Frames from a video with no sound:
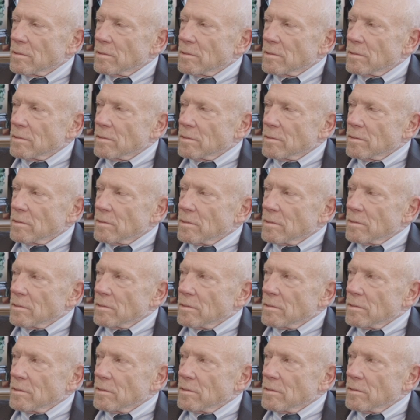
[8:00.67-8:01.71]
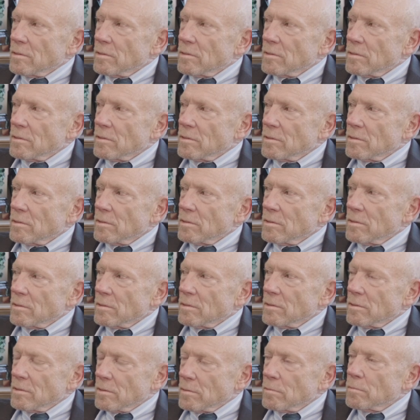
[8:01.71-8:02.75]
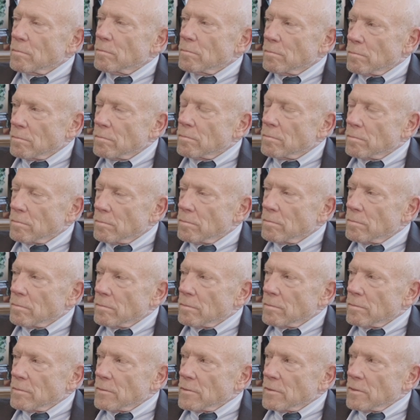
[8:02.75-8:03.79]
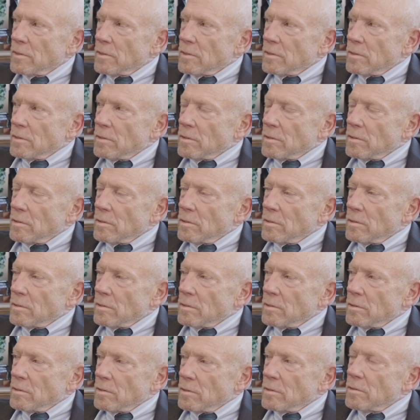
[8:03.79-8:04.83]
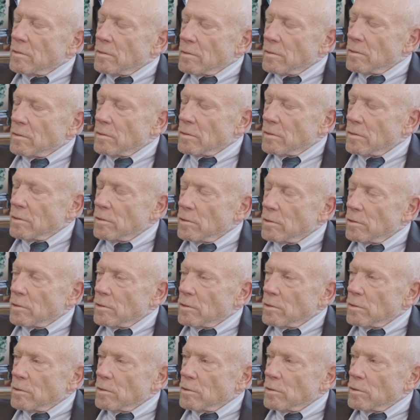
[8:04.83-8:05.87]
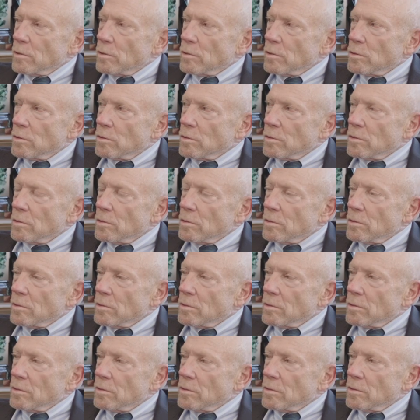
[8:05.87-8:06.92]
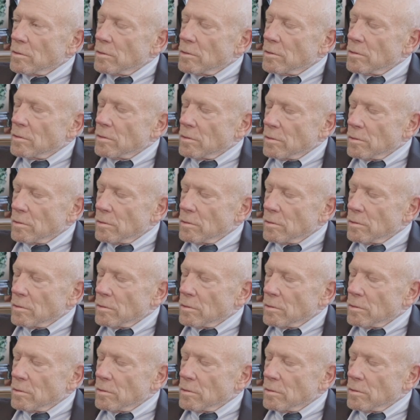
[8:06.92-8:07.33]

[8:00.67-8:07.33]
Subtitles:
(not speaking)